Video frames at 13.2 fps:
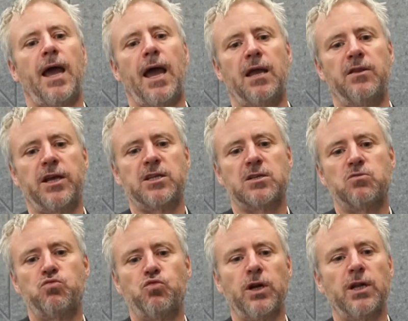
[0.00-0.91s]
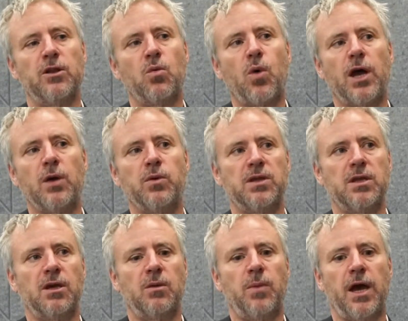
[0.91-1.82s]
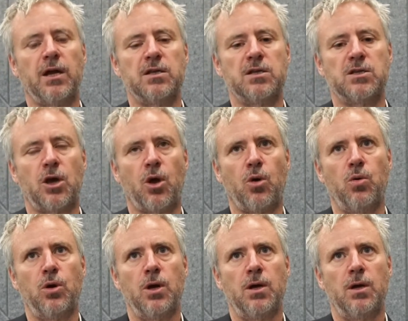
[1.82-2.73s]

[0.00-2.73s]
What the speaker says: And that's really the way we think about it. So,